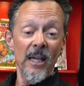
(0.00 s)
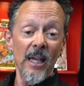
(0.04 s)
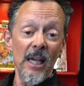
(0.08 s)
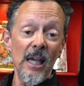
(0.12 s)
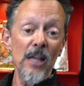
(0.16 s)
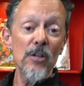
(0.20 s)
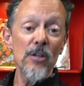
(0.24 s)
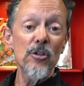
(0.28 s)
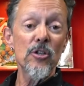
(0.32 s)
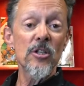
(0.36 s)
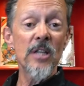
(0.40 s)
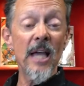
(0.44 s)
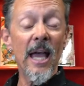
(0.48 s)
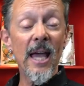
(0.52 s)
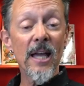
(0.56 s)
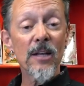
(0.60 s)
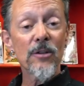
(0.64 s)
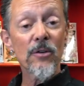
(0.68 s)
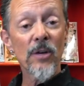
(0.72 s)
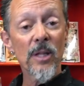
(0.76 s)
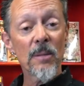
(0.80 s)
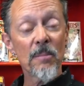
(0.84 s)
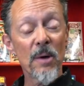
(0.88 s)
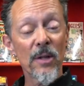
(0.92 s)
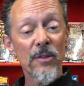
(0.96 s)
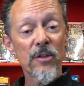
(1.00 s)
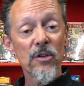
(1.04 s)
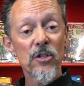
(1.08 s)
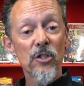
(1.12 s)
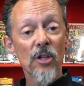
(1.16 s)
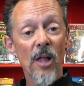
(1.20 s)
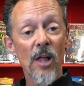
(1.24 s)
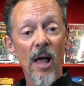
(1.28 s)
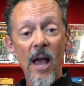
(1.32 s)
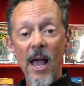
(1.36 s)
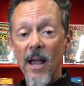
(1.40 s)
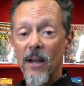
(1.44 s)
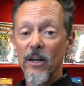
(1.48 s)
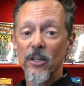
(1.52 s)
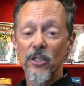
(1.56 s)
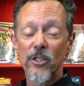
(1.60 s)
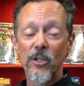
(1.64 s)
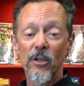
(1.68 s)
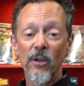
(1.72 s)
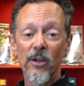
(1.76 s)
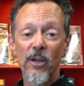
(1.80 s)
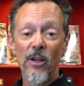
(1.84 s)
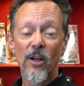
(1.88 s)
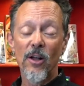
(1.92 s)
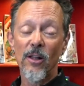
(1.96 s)
each day during the month of July, I'm gonna
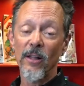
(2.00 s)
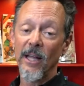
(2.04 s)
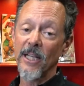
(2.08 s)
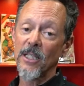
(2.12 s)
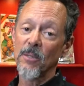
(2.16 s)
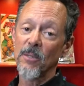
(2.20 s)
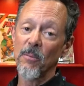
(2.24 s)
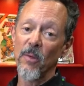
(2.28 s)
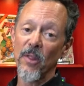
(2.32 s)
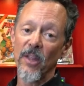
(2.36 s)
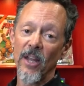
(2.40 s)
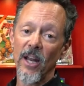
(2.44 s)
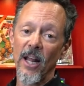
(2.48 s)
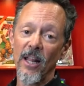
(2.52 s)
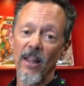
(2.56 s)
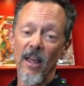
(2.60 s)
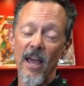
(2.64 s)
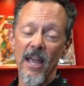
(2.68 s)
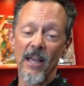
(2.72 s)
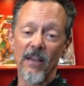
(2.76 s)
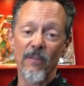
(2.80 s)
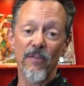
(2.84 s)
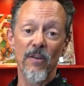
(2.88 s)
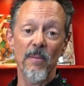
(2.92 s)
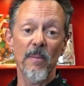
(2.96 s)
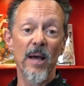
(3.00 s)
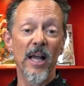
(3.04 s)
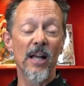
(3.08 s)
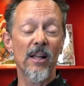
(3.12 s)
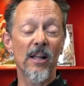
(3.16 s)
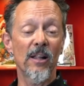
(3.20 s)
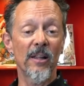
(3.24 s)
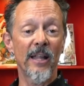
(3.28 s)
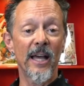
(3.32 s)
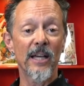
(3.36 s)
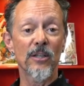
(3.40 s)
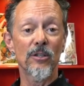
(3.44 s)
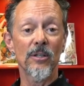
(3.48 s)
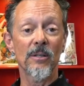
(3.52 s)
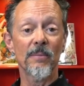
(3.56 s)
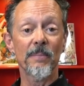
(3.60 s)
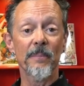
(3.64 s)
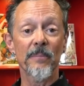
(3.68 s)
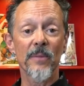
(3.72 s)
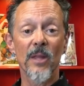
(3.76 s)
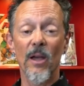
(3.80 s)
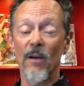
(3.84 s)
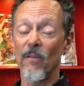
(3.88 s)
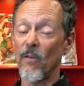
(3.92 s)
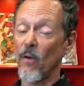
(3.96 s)
show you a collectible that I like from my collection
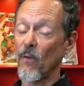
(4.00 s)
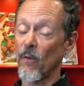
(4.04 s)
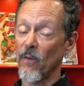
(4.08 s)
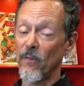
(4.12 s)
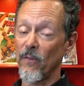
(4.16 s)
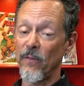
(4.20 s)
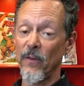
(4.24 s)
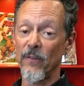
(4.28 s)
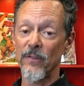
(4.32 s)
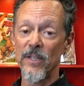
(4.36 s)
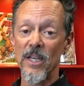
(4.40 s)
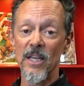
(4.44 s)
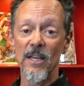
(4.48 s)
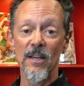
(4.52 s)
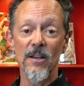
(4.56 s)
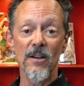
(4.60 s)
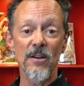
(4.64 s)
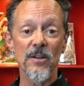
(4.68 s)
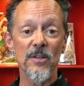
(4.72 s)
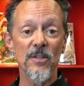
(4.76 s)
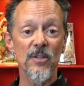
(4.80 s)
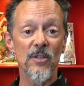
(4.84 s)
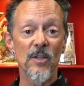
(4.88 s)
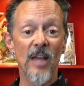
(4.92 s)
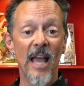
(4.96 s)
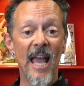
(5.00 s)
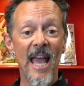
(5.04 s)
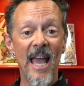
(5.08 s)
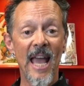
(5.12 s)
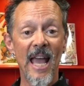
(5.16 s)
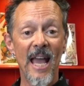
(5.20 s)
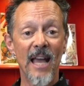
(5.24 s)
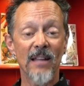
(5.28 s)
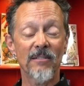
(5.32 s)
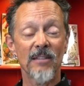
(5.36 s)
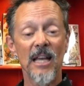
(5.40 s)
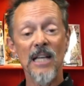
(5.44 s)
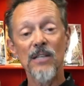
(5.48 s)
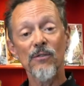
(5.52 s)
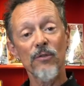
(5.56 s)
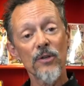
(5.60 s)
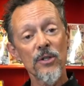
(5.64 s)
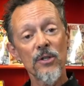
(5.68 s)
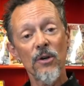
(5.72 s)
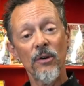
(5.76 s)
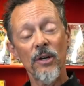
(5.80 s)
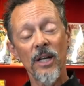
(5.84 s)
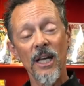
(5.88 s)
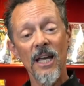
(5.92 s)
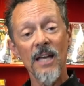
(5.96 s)
of over 50 years. And thanks for
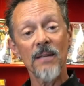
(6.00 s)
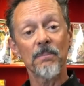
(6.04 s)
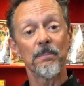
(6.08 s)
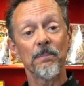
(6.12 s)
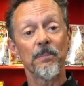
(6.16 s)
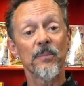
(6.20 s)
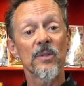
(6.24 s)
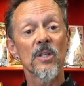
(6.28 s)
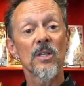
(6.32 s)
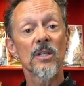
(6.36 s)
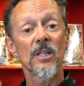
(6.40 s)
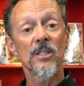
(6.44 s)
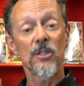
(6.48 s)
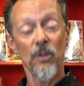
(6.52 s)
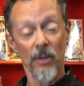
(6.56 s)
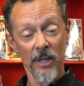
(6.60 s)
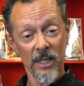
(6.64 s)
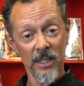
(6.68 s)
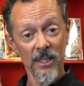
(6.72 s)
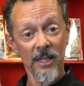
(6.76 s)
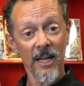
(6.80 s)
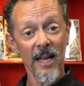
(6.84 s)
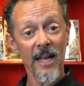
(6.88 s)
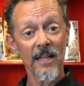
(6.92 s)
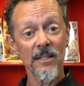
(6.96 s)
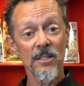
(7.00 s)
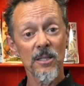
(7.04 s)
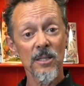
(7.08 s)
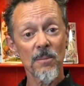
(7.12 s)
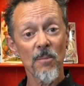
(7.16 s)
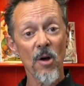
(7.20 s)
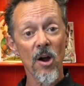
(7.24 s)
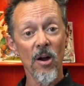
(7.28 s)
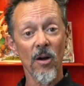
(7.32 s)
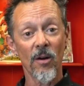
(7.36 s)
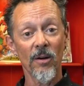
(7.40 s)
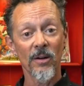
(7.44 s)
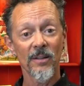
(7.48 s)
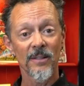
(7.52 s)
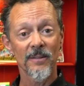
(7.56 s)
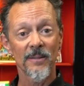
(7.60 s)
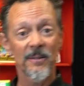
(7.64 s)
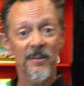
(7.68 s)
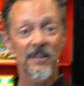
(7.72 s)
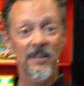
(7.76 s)
tuning in. Tune in again tomorrow.